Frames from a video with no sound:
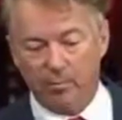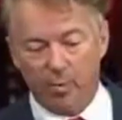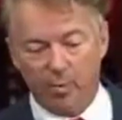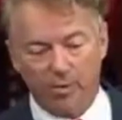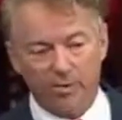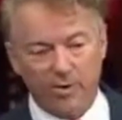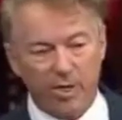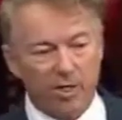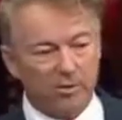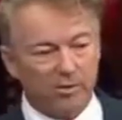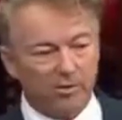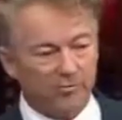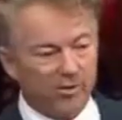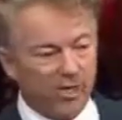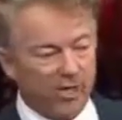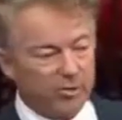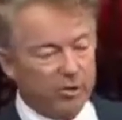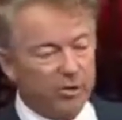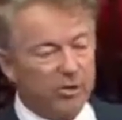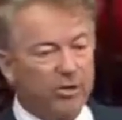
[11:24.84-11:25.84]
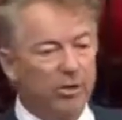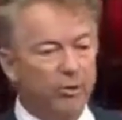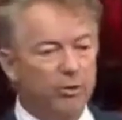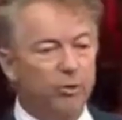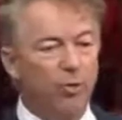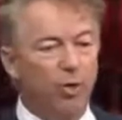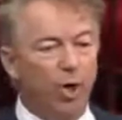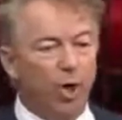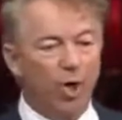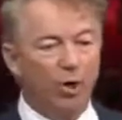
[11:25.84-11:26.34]
But when Dr. Fauci tells
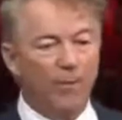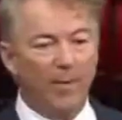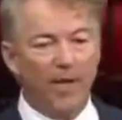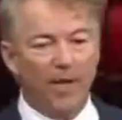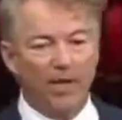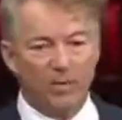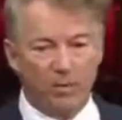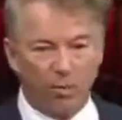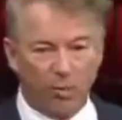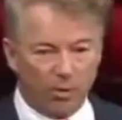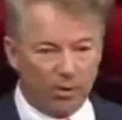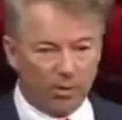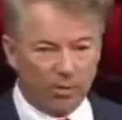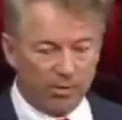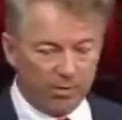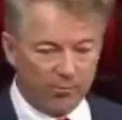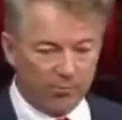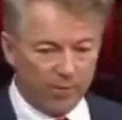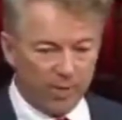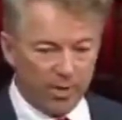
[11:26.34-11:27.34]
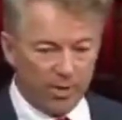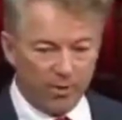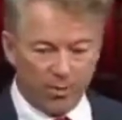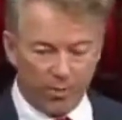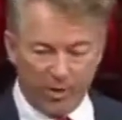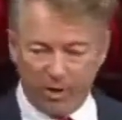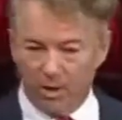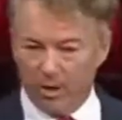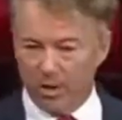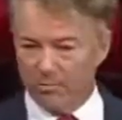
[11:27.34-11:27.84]
you all masks work,
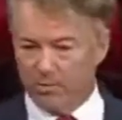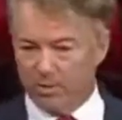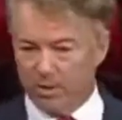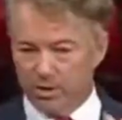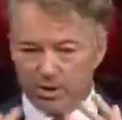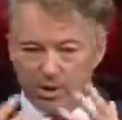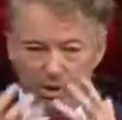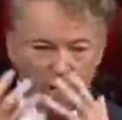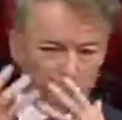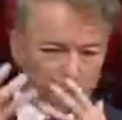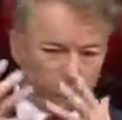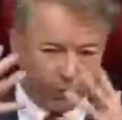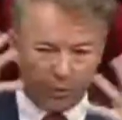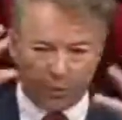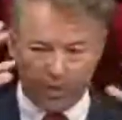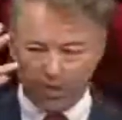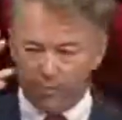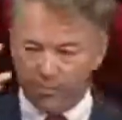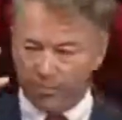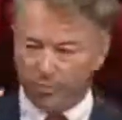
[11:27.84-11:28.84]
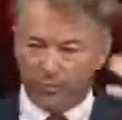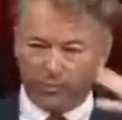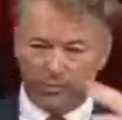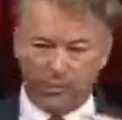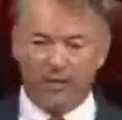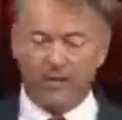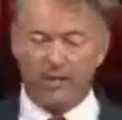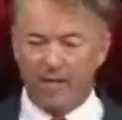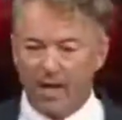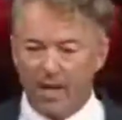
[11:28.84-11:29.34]
when he comes in all draped with
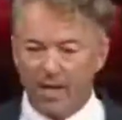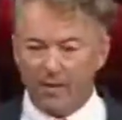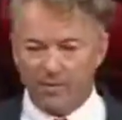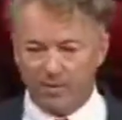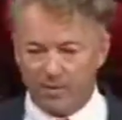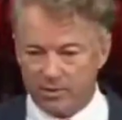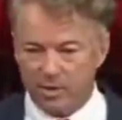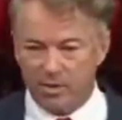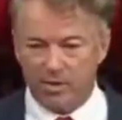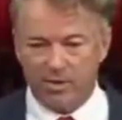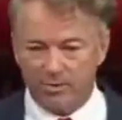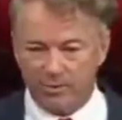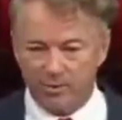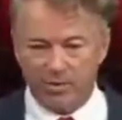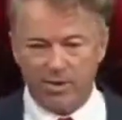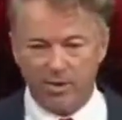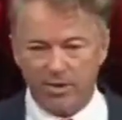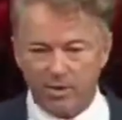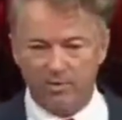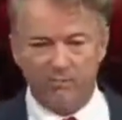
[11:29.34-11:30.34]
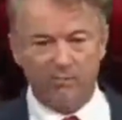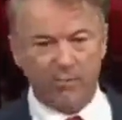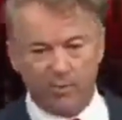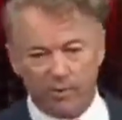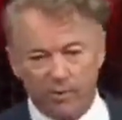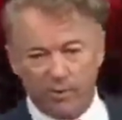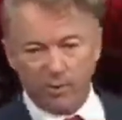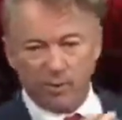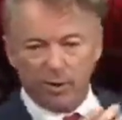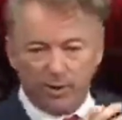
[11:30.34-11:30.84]
3 masks on himself,
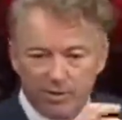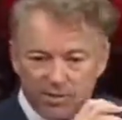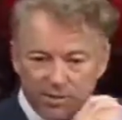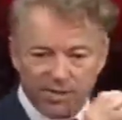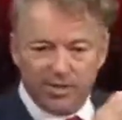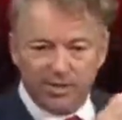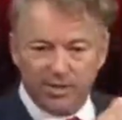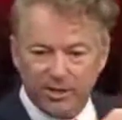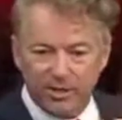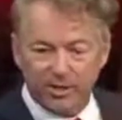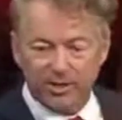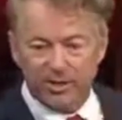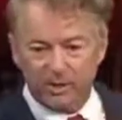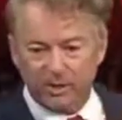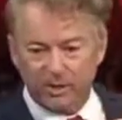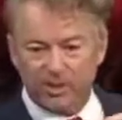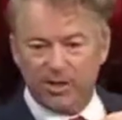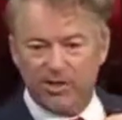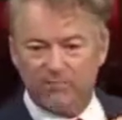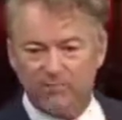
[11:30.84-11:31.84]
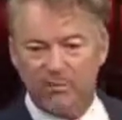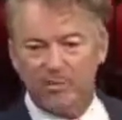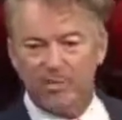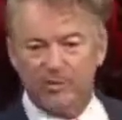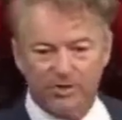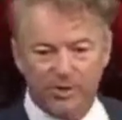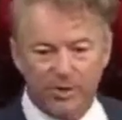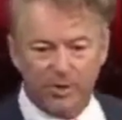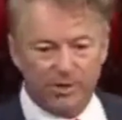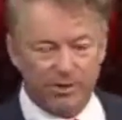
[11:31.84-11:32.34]
with little insignias, clever
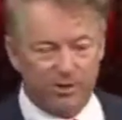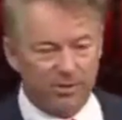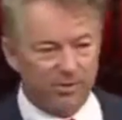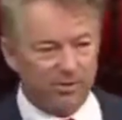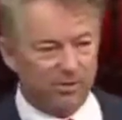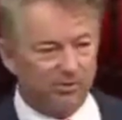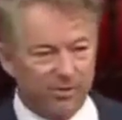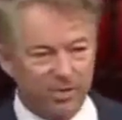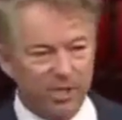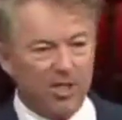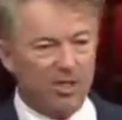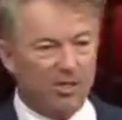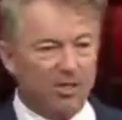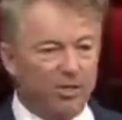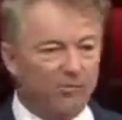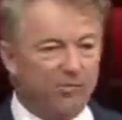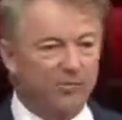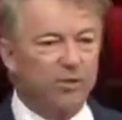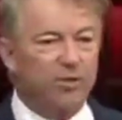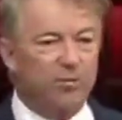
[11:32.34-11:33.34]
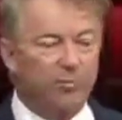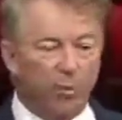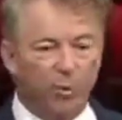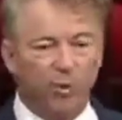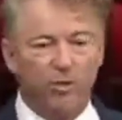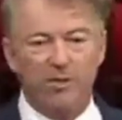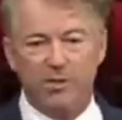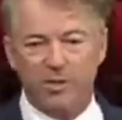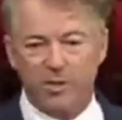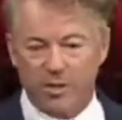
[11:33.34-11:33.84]
insignias of different
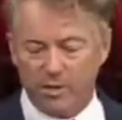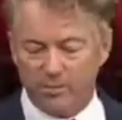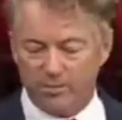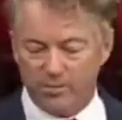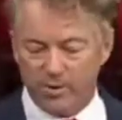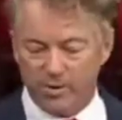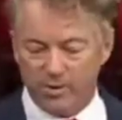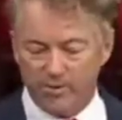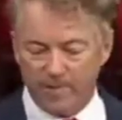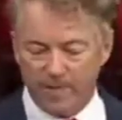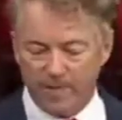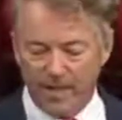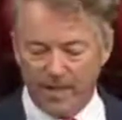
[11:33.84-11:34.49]
sports teams,